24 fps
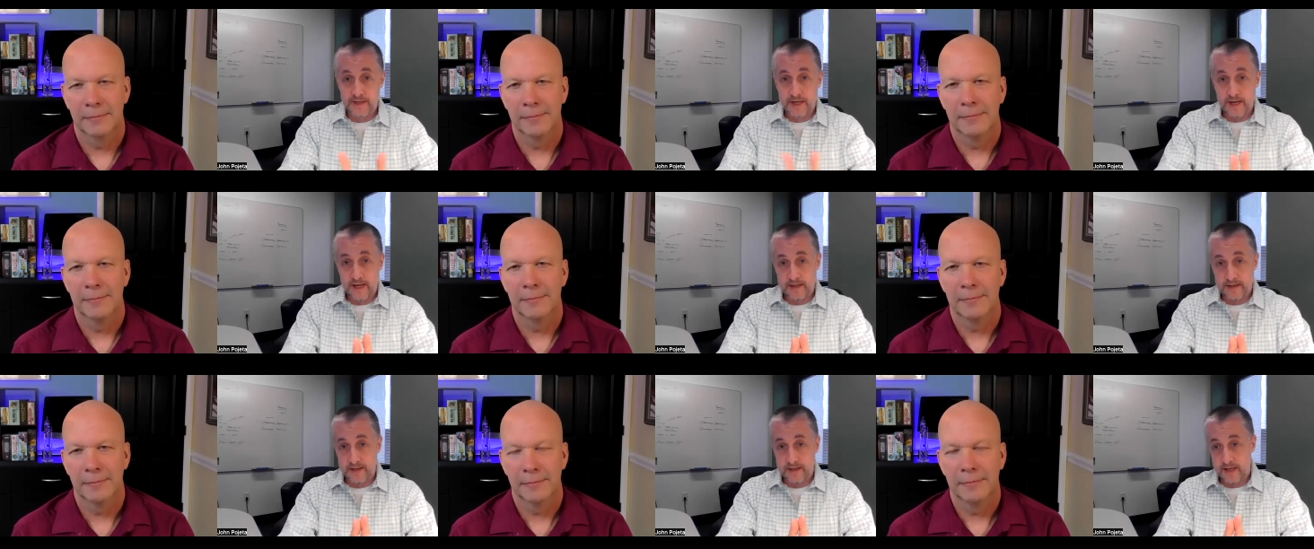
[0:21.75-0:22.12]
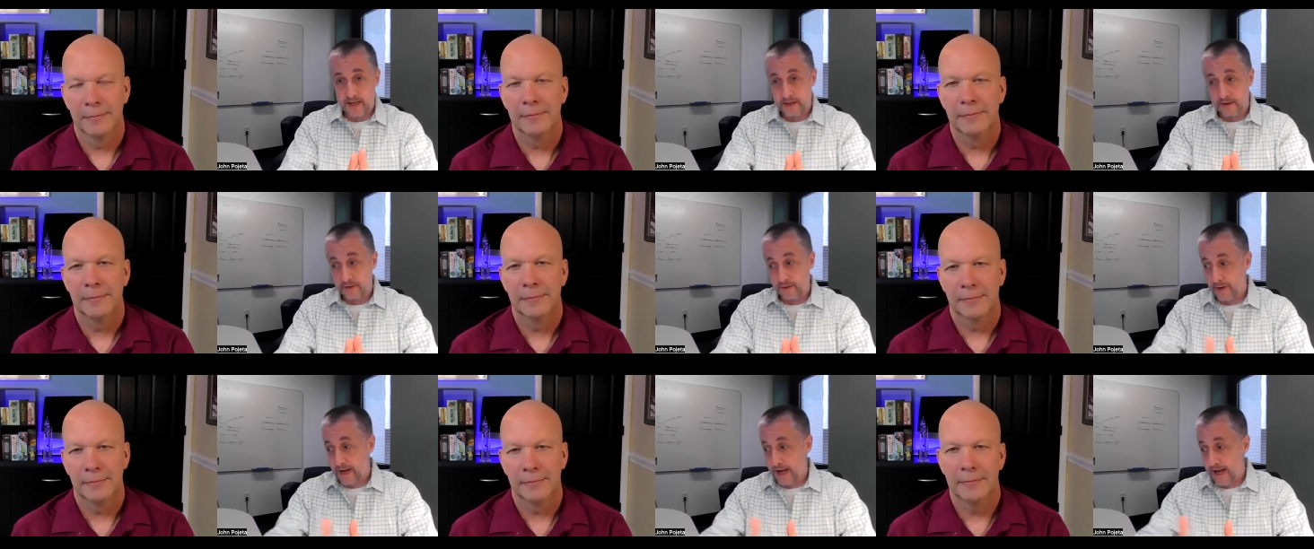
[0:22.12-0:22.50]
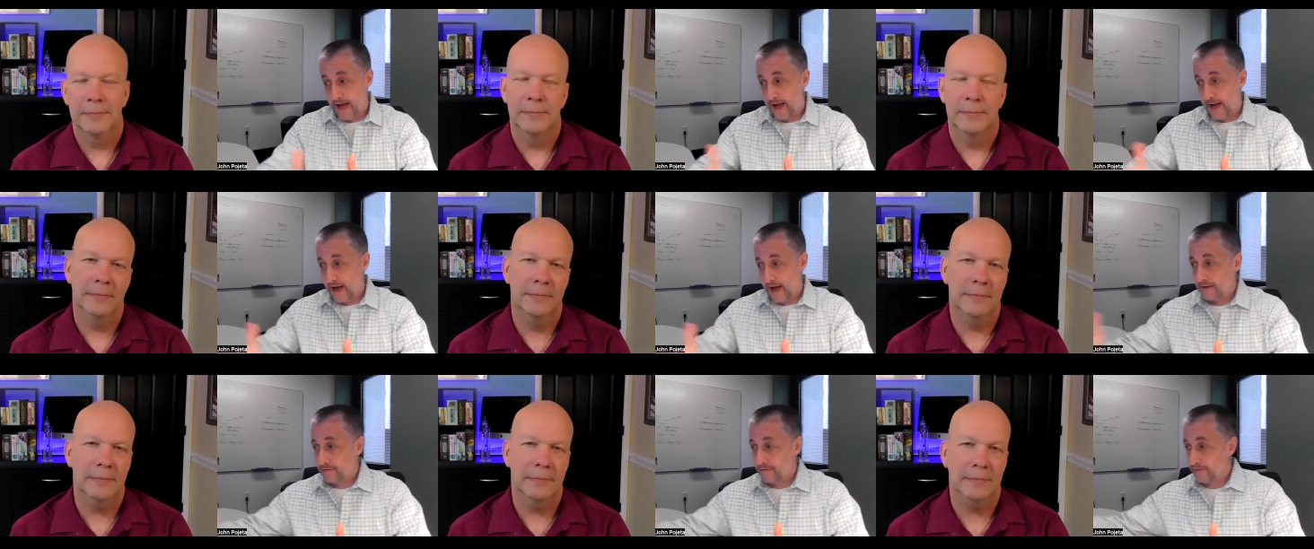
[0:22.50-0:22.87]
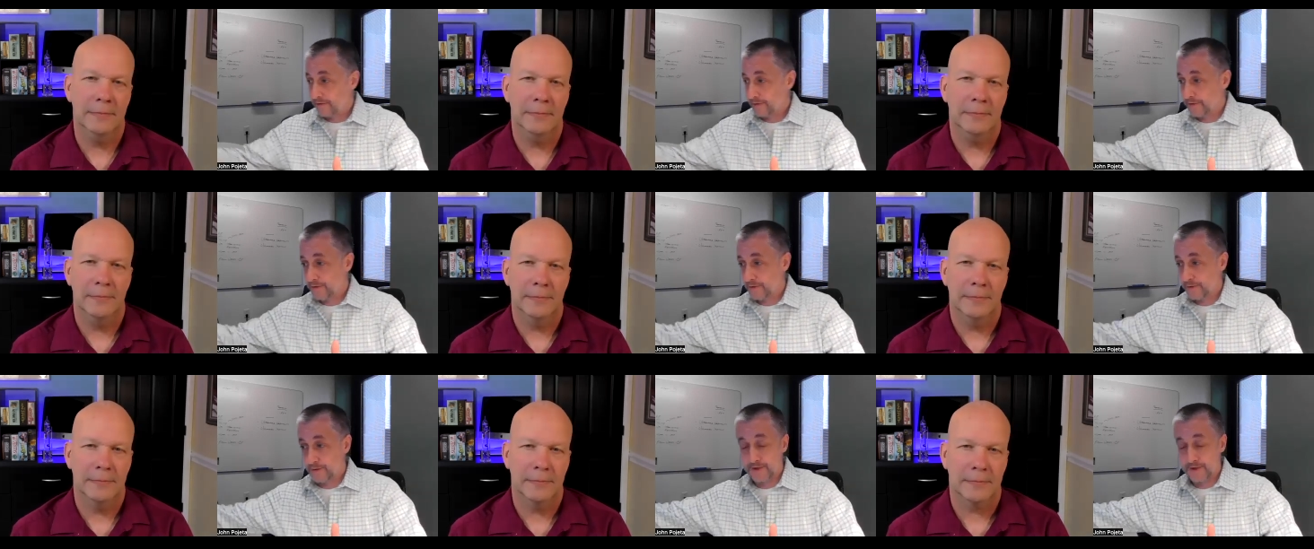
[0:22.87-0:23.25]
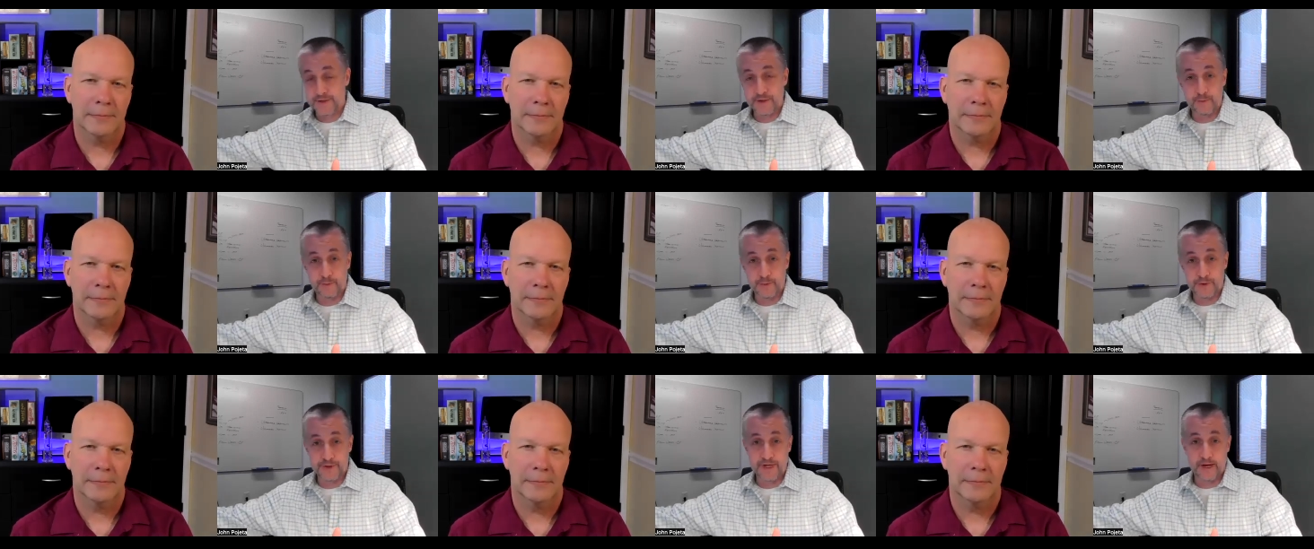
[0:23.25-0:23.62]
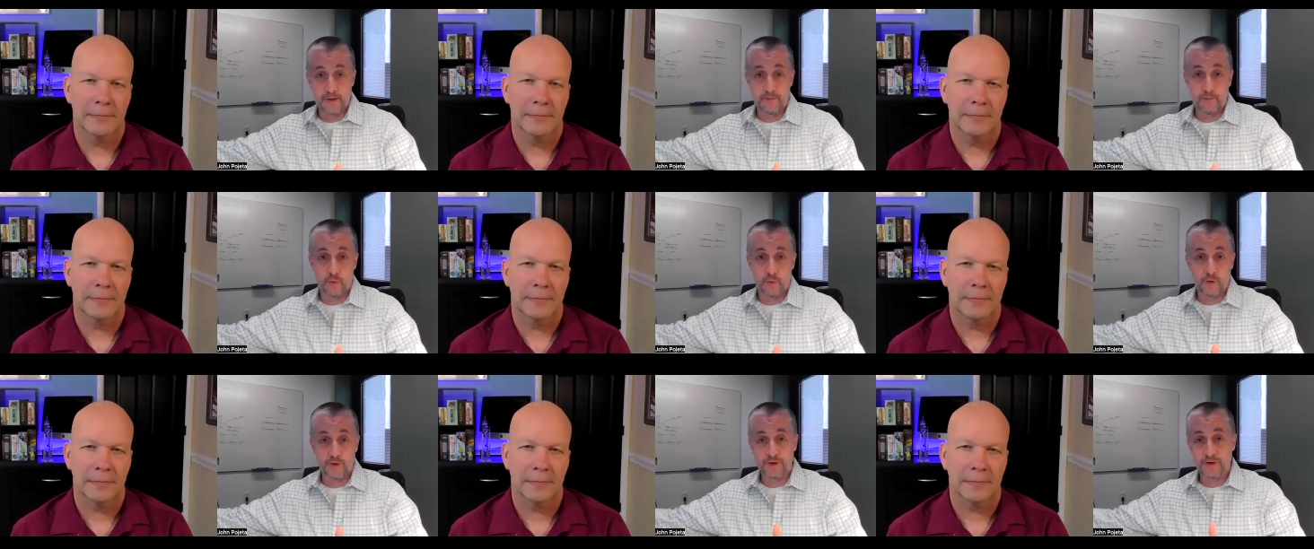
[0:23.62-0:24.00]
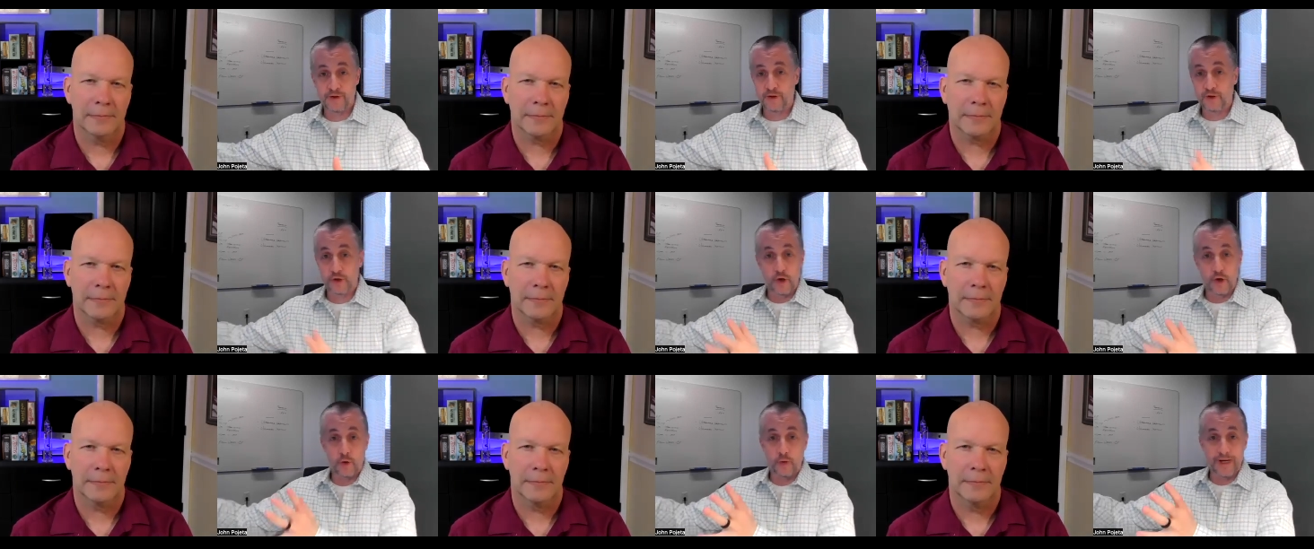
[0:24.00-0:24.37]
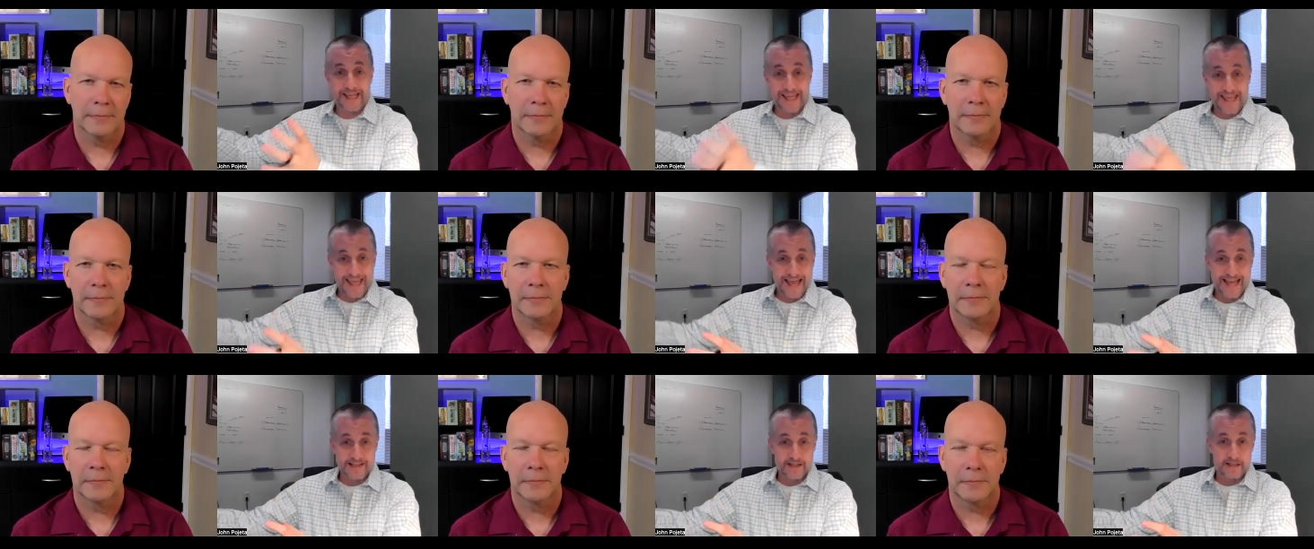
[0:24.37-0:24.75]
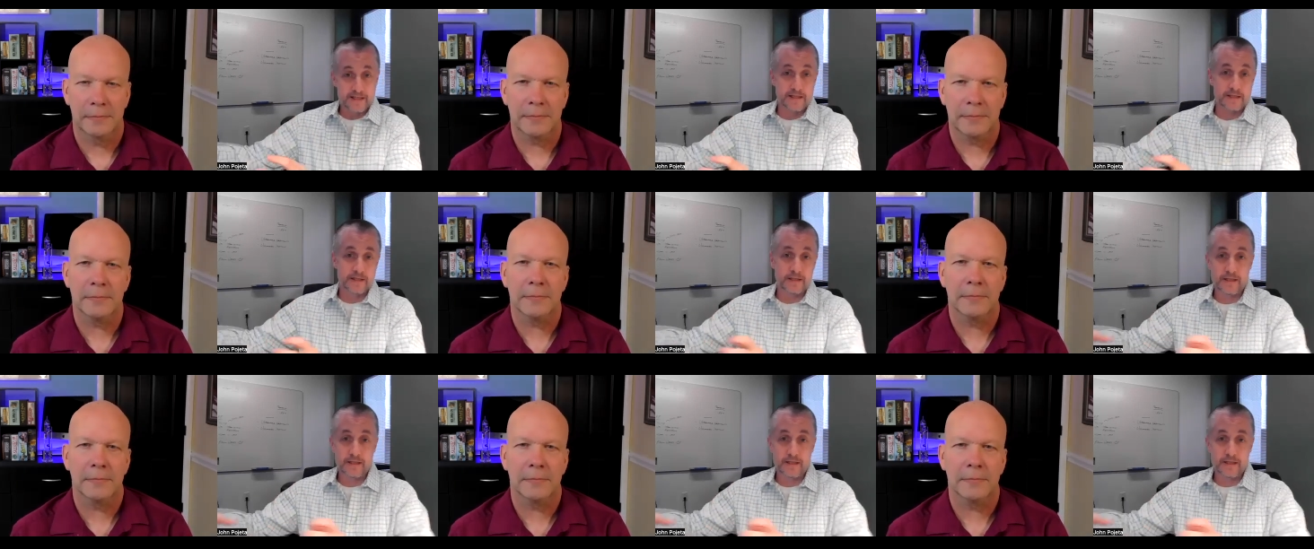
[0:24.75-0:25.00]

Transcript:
Speaker 1: and then you have thirty-two percent more you can go get.